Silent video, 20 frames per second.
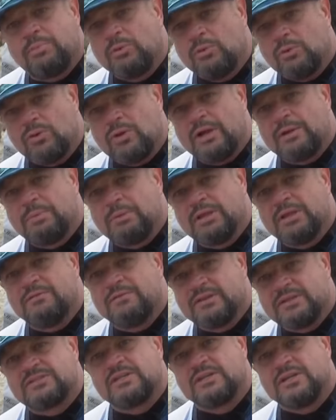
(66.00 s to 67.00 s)
pool, I
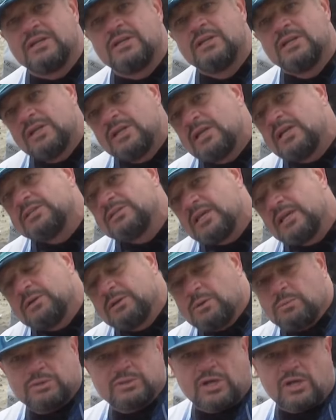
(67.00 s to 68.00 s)
believe is the is,
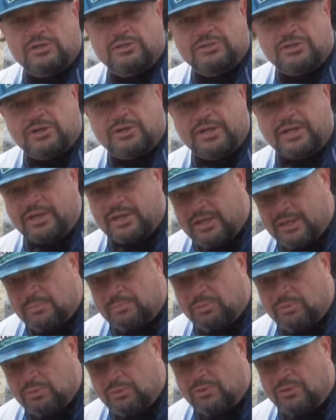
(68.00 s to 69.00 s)
it was our journey in the
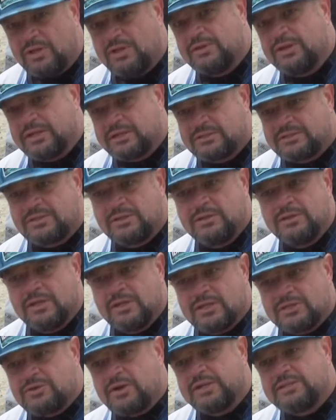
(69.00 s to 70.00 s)
pool, and then
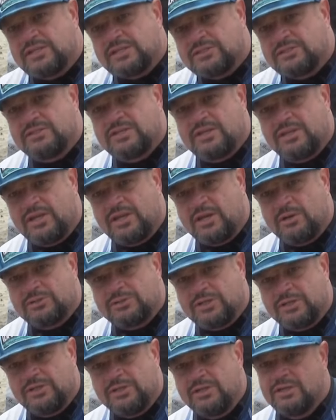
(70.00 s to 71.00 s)
transition to the
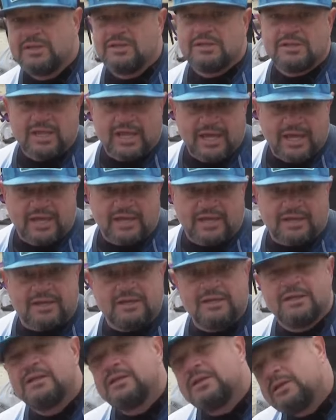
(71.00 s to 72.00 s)
ocean, lake,
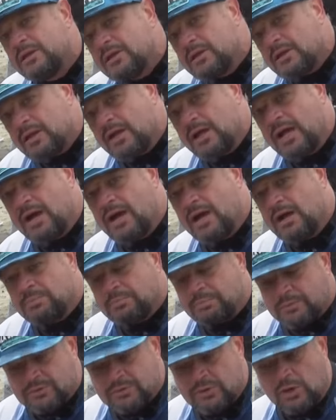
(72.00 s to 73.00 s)
uh,
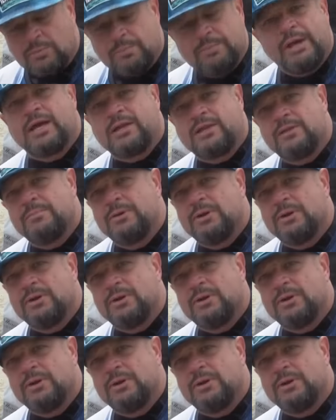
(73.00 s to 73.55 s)
towed behind the